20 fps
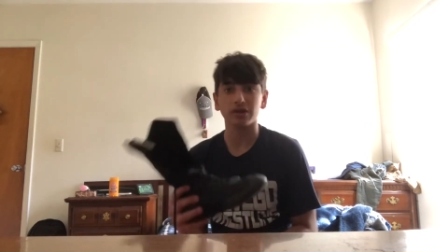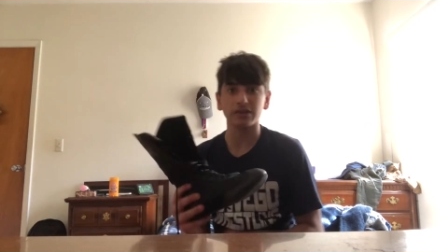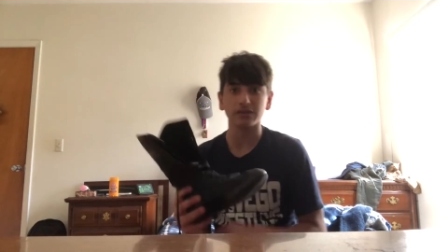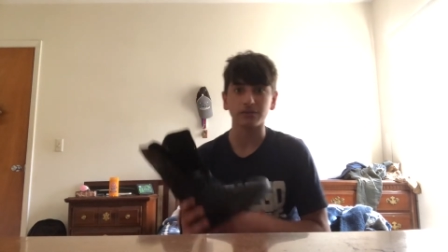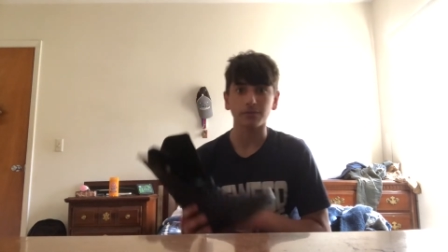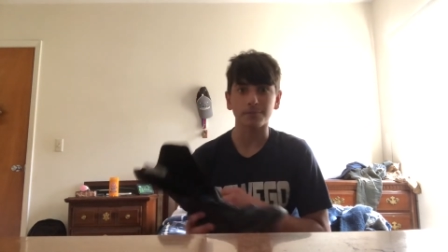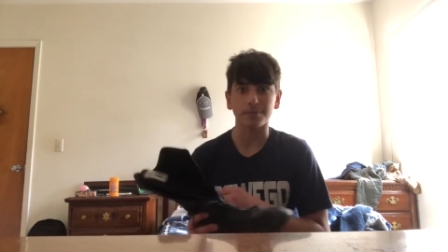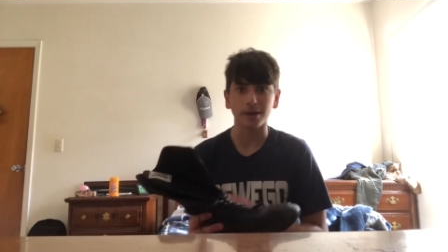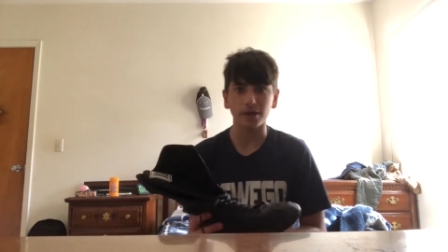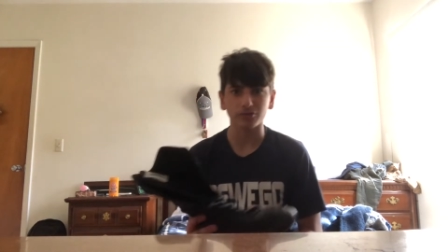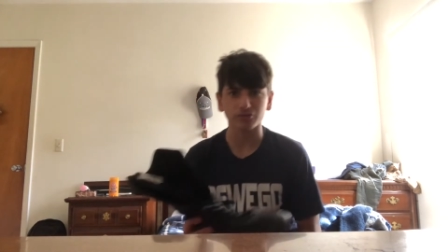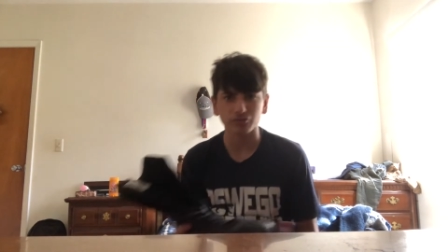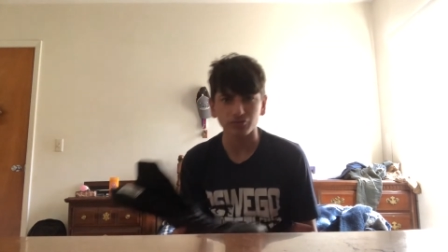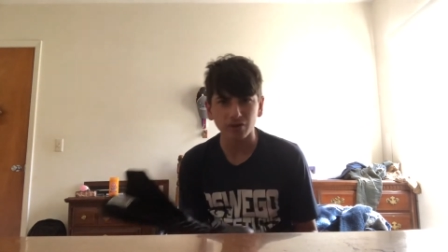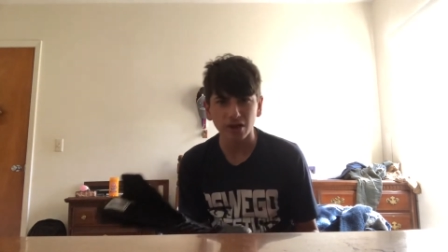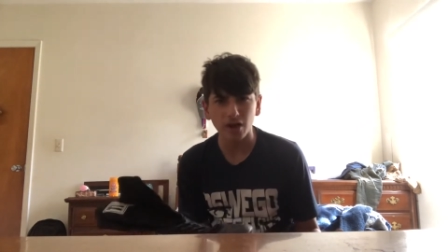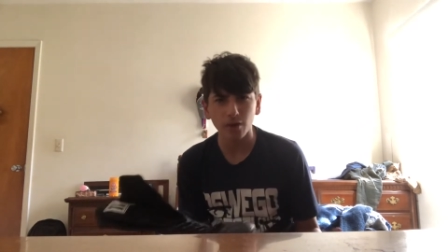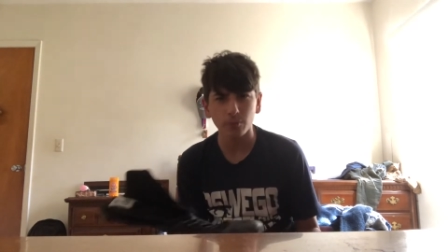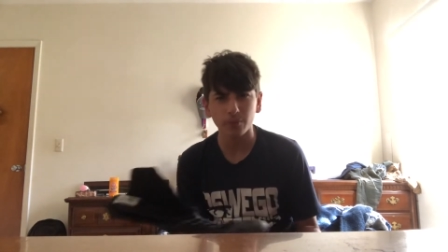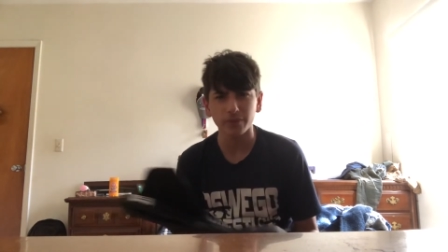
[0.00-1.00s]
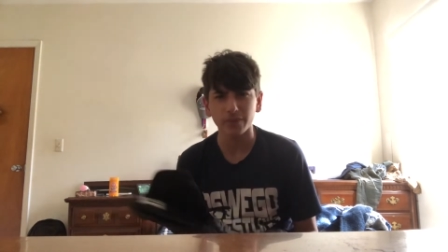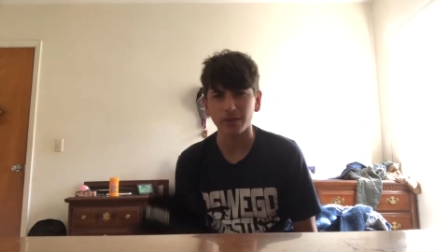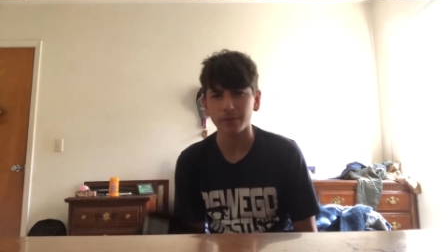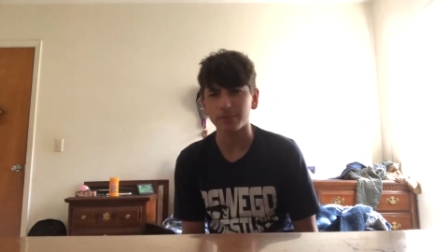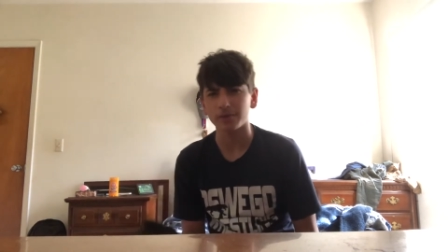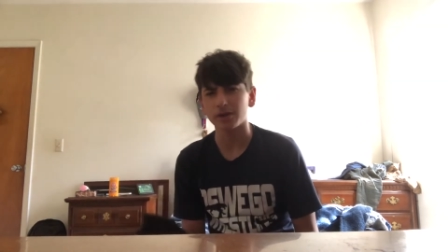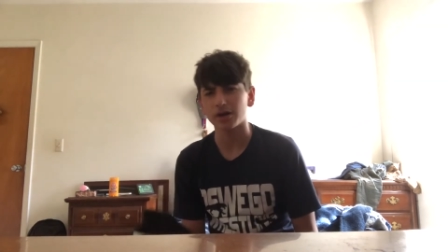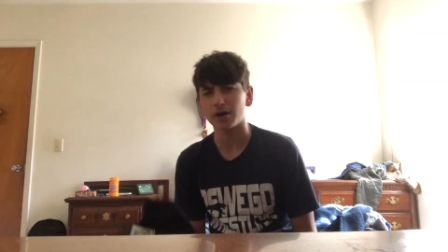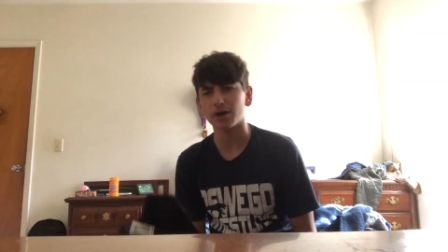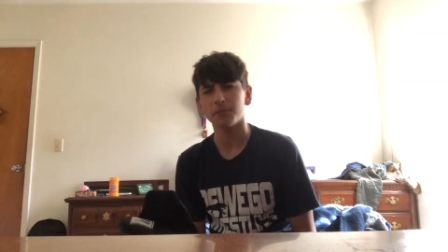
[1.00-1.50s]
to bounce around with them, you
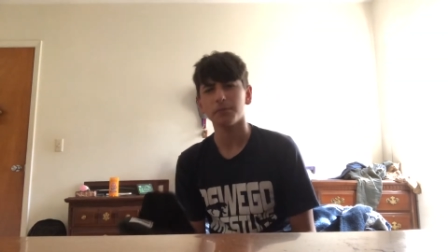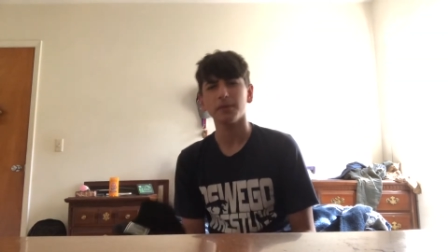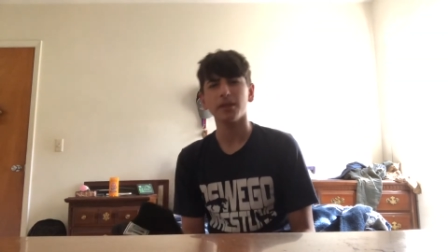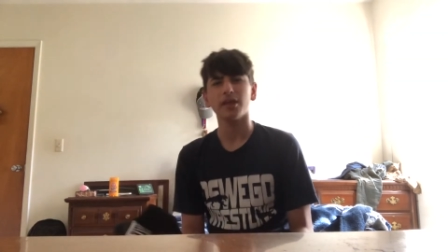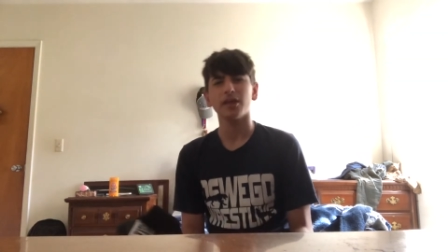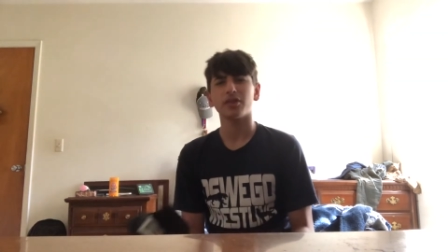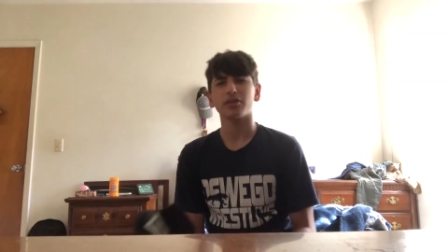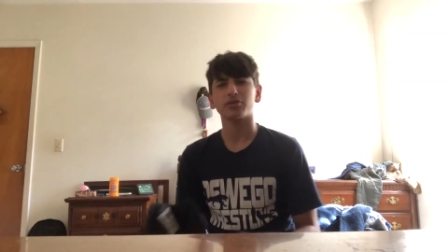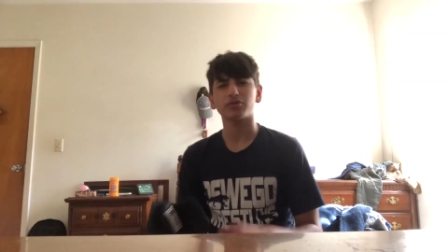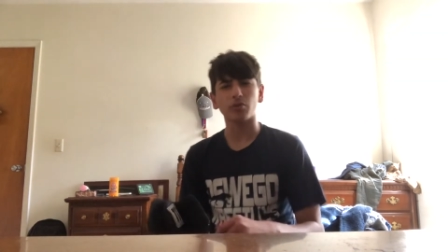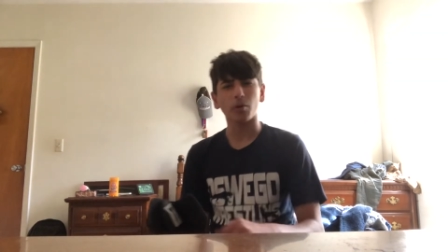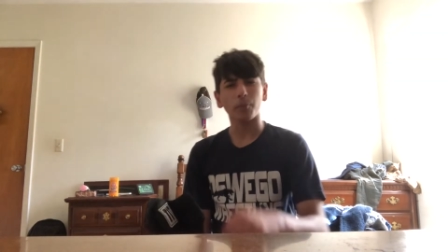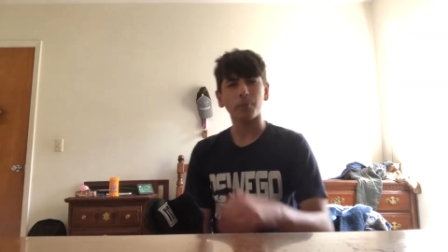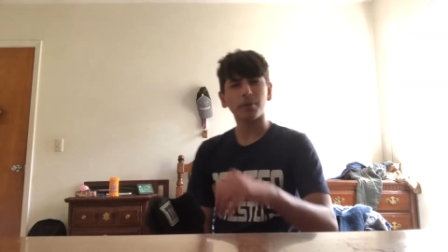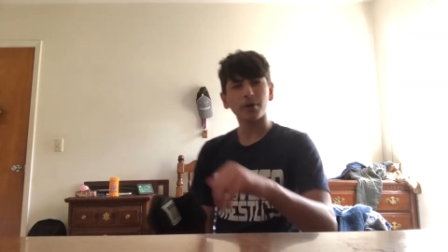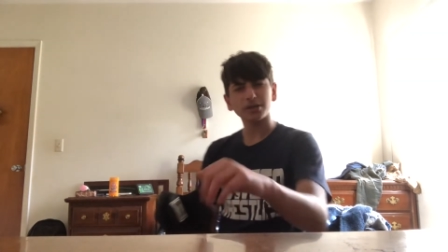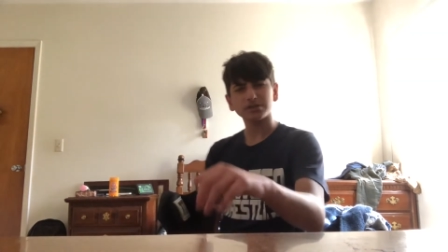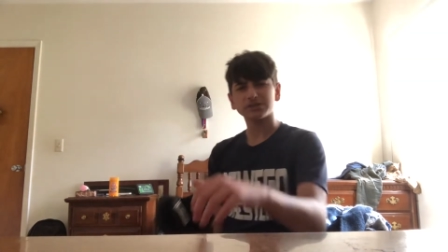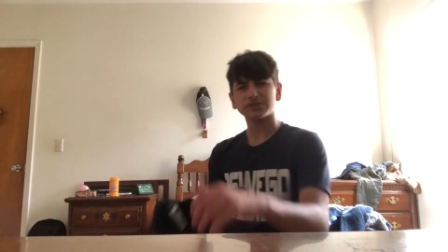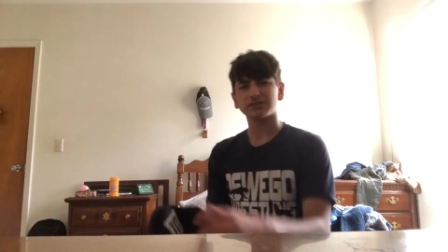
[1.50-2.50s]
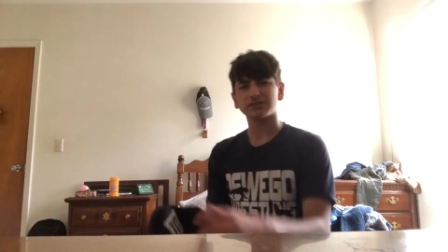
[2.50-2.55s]
know, throw punches,